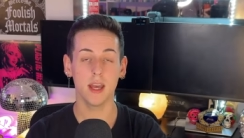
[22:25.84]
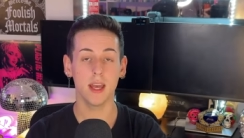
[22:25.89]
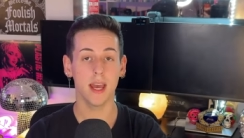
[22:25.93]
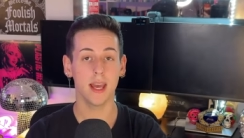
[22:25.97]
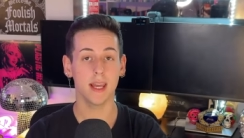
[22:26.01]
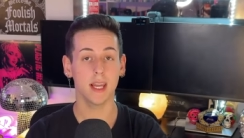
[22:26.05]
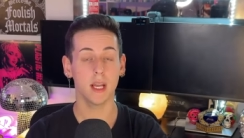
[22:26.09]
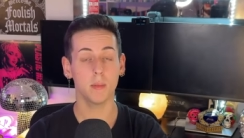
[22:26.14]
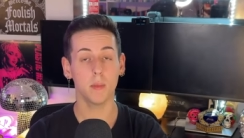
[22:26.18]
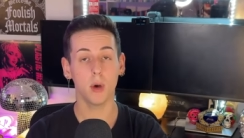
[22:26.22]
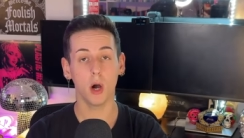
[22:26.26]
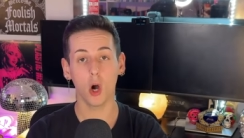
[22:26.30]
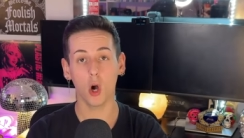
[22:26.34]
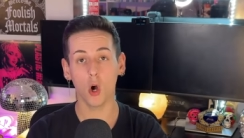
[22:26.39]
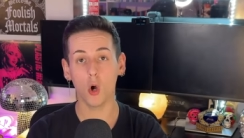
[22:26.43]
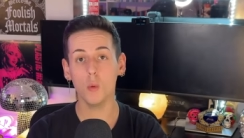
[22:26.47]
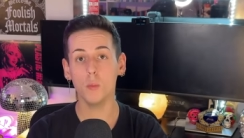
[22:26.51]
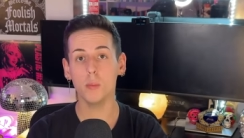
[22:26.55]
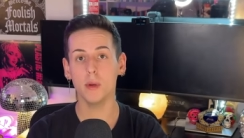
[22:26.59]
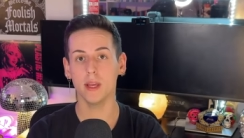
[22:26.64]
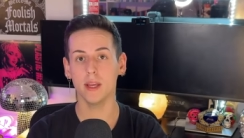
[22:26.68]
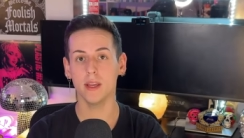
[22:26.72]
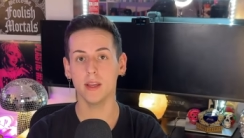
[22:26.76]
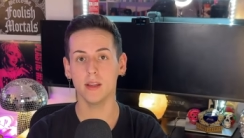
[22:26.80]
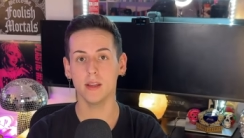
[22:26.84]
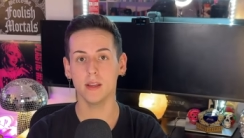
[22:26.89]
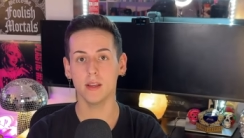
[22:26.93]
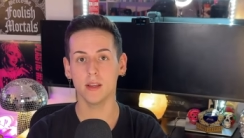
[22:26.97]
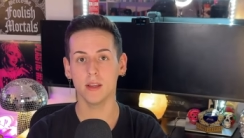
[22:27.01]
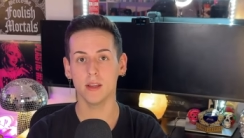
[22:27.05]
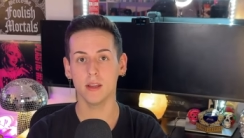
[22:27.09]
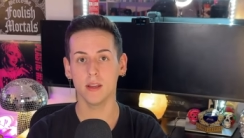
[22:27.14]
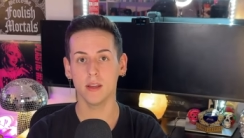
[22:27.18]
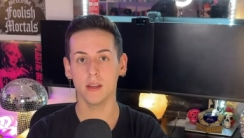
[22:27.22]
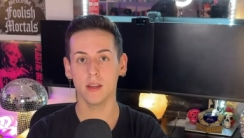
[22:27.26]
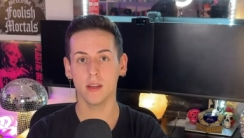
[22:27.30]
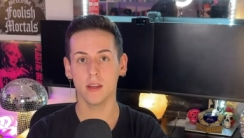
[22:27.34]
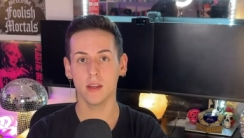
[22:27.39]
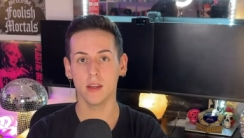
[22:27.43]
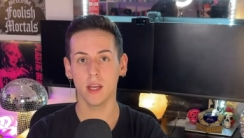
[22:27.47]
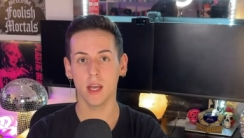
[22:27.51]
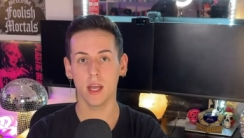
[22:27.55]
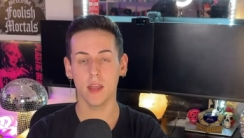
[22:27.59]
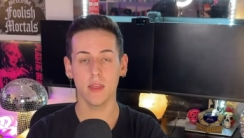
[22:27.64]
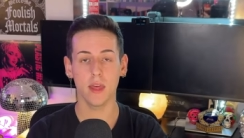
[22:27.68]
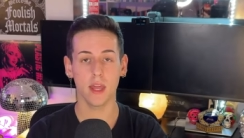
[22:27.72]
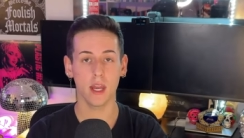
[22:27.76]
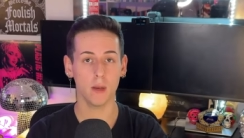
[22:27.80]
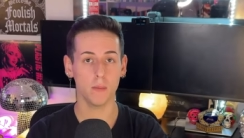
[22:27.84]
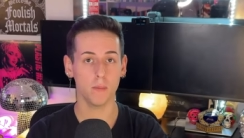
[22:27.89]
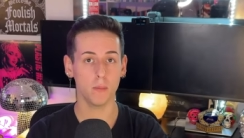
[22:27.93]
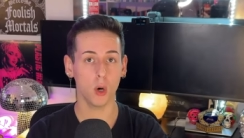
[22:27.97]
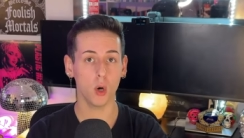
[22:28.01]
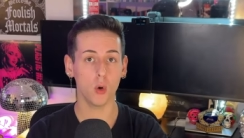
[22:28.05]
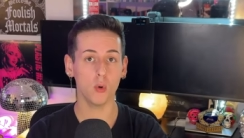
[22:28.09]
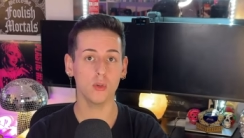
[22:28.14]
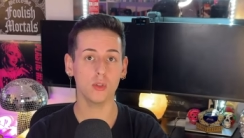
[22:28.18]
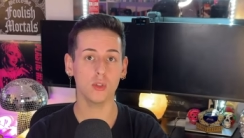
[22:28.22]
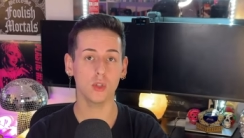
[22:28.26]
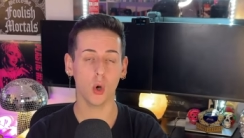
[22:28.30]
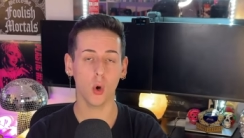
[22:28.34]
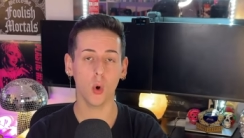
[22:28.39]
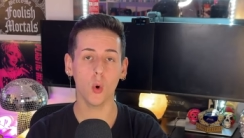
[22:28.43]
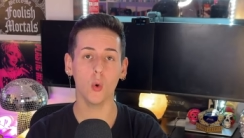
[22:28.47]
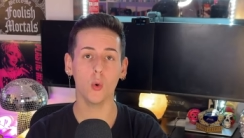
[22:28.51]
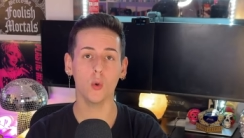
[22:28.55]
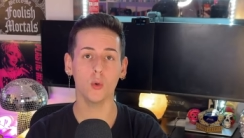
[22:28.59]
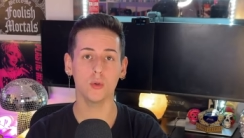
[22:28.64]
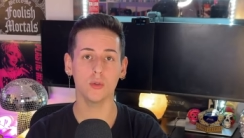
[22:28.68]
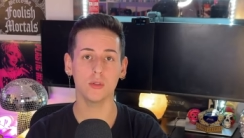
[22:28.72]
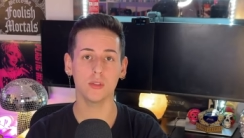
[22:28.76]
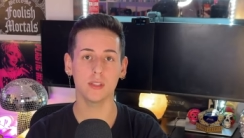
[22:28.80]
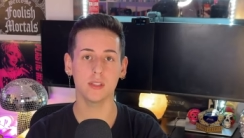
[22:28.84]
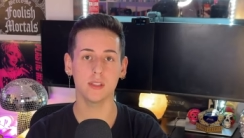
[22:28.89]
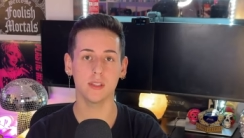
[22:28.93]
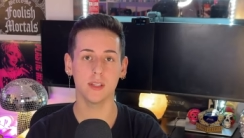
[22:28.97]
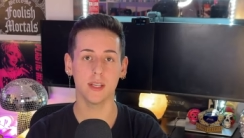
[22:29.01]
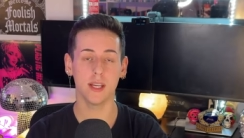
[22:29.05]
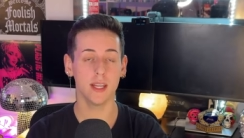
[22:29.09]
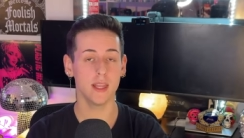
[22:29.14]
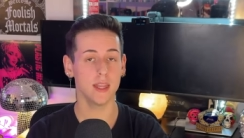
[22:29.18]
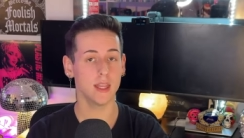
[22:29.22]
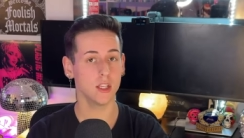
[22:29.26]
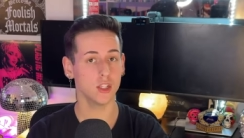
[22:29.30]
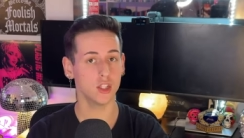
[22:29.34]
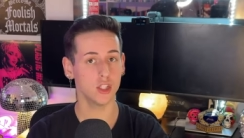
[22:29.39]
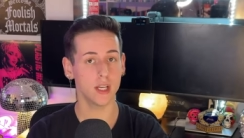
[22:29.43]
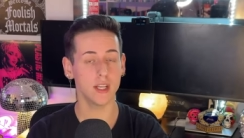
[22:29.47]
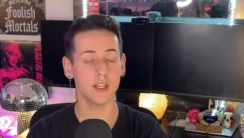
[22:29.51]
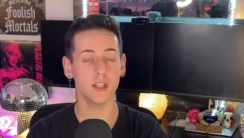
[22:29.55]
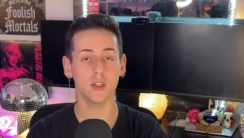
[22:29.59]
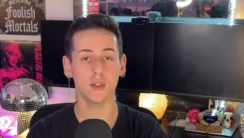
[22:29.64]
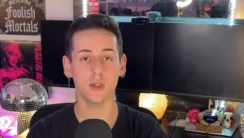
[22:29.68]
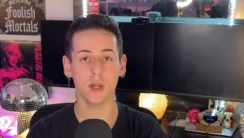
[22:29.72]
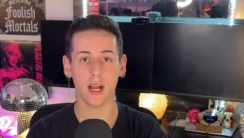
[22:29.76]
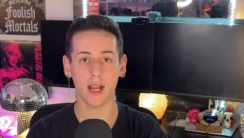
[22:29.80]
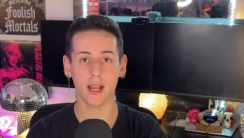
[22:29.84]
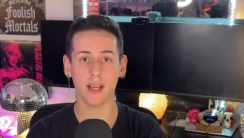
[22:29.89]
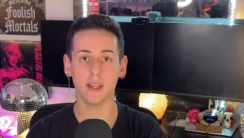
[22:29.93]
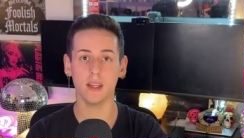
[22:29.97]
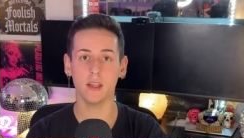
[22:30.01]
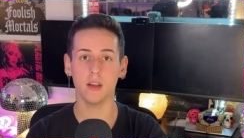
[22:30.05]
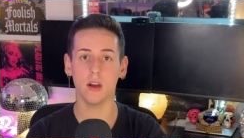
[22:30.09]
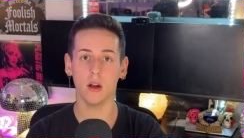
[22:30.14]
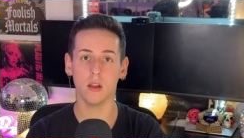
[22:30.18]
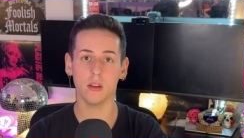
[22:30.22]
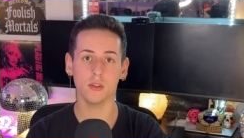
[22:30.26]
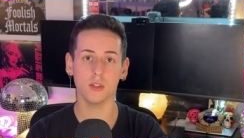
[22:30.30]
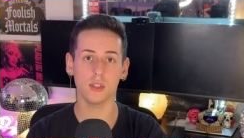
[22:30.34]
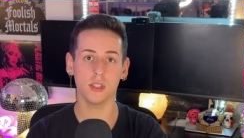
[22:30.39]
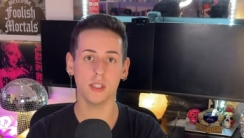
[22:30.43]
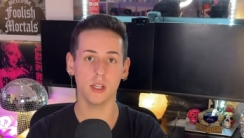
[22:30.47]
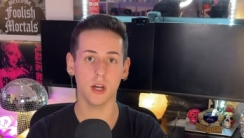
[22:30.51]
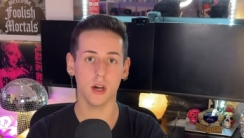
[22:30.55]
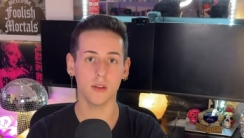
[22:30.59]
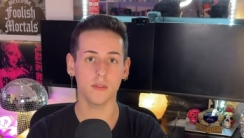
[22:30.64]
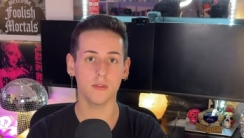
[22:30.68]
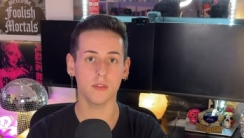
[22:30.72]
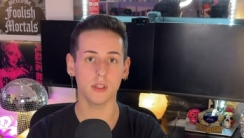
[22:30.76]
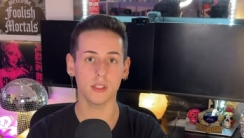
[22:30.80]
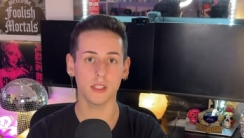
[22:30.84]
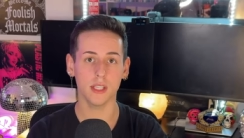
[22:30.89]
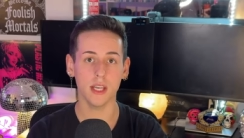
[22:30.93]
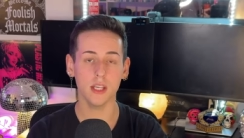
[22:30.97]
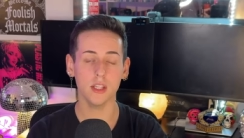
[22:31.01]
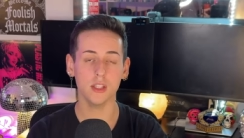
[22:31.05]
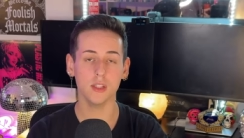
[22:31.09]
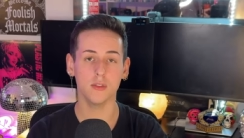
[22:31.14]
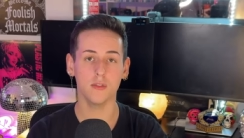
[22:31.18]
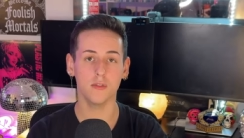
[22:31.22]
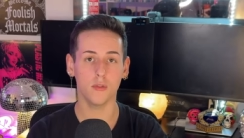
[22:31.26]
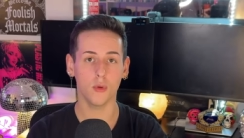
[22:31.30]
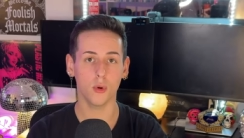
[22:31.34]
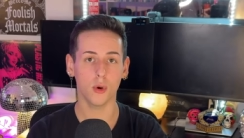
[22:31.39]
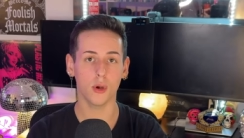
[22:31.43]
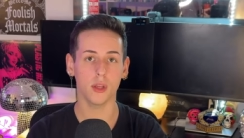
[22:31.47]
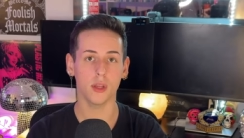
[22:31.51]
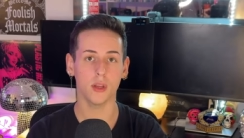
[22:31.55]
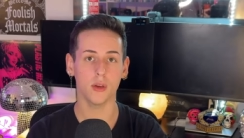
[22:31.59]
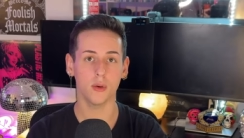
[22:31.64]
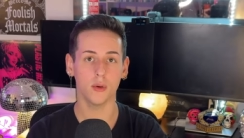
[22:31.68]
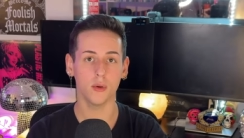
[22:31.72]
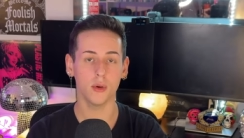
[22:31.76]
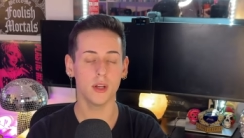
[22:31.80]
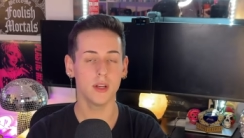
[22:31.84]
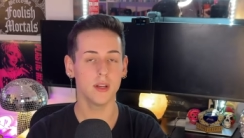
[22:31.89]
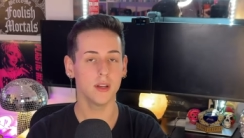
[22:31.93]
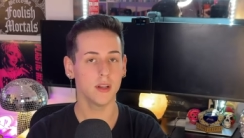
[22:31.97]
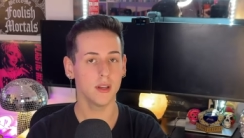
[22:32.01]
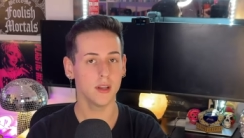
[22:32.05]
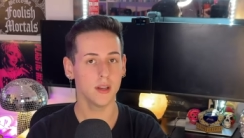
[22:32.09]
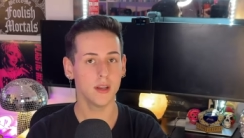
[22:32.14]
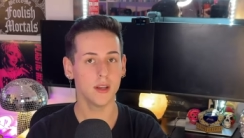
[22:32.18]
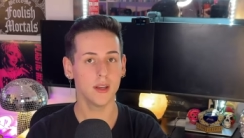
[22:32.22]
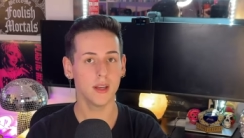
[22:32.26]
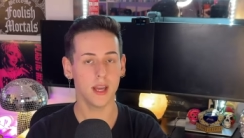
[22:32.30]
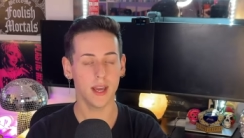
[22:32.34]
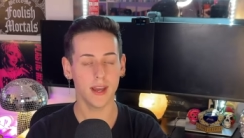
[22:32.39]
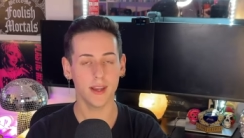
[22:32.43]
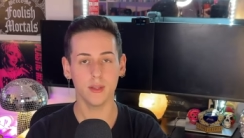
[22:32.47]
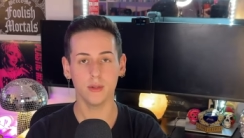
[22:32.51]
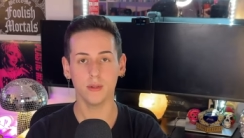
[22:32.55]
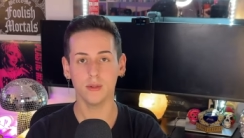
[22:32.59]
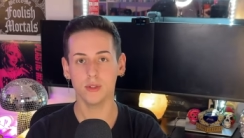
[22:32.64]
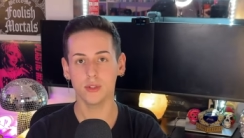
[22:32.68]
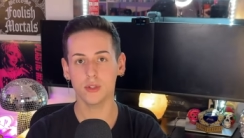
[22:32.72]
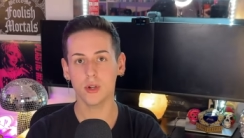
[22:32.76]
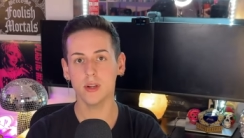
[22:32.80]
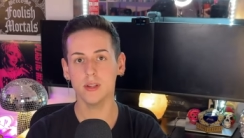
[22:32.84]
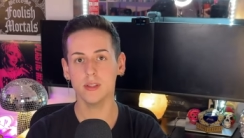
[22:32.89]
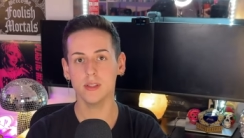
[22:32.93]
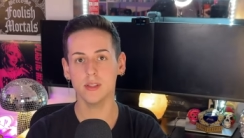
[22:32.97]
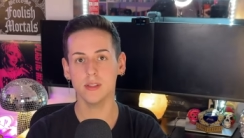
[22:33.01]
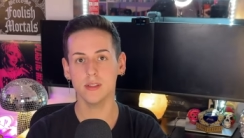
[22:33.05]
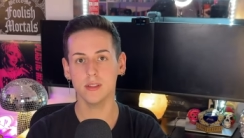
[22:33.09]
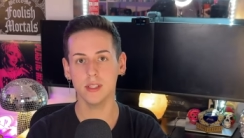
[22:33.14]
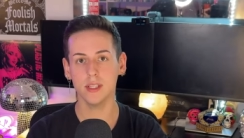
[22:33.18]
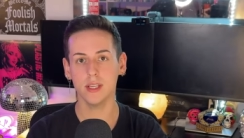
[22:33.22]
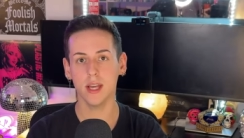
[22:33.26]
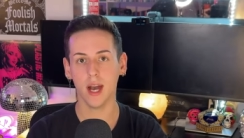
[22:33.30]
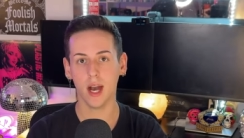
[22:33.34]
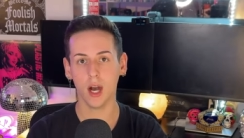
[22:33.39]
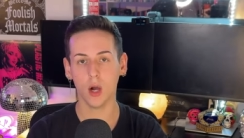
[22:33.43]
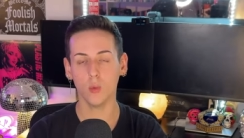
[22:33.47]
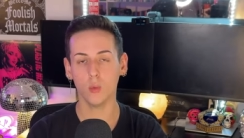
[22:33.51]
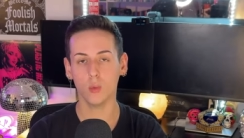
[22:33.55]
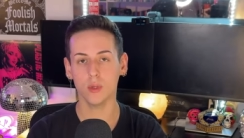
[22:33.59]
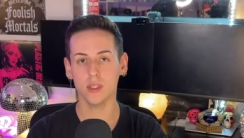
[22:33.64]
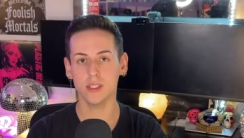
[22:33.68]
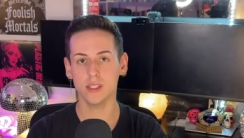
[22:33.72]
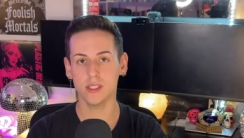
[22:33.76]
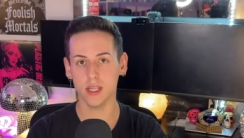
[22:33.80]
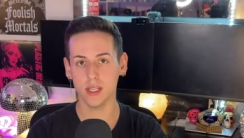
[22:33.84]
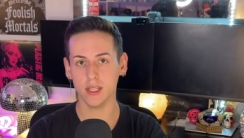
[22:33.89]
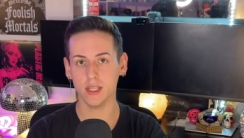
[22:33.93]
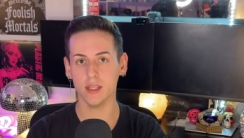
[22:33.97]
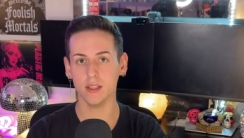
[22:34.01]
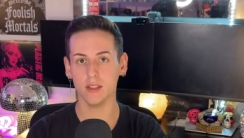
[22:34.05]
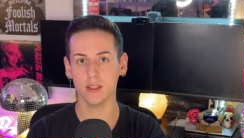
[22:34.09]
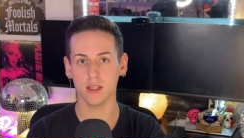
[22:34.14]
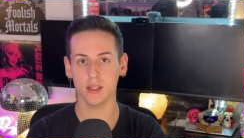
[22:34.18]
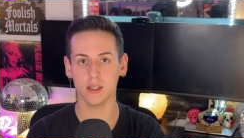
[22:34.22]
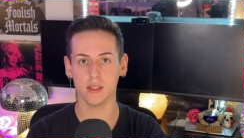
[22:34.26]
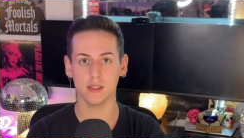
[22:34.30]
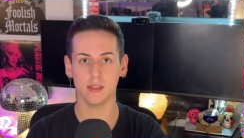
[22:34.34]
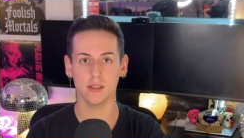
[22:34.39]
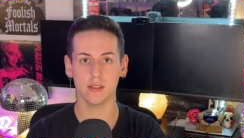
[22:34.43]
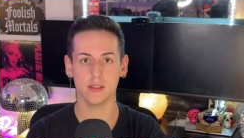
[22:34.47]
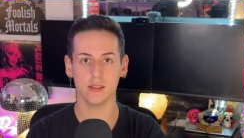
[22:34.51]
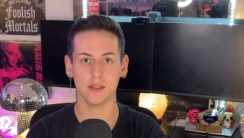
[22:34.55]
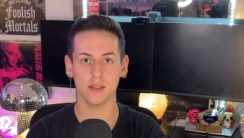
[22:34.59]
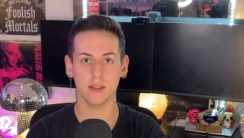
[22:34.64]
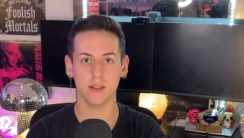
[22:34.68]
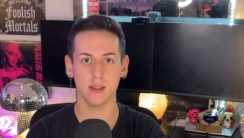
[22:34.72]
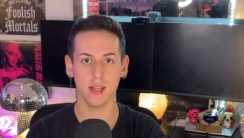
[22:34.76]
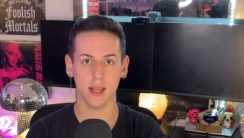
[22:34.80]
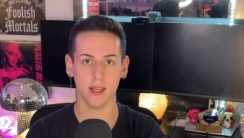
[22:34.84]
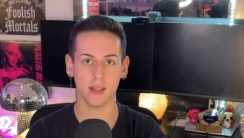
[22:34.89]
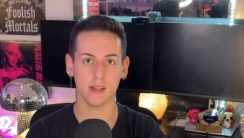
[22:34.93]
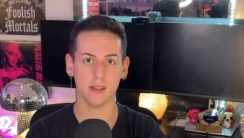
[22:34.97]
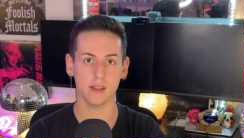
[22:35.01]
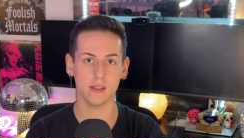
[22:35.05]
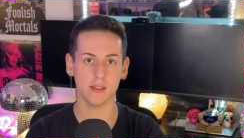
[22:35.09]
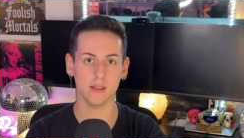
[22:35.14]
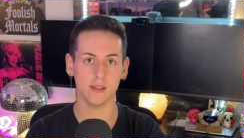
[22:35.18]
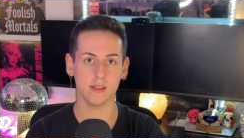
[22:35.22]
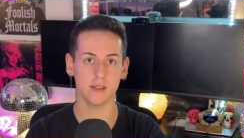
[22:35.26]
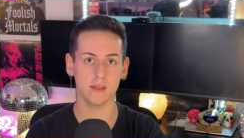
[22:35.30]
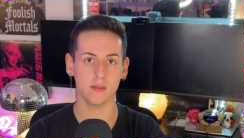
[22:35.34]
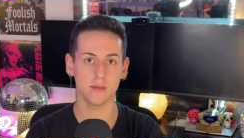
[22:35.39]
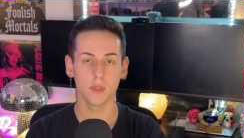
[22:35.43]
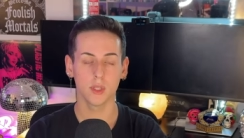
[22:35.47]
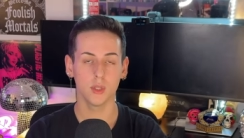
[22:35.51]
And I'm hoping that it pokes holes in the gender ideology conversation for you, and you start to see how ridiculous that is.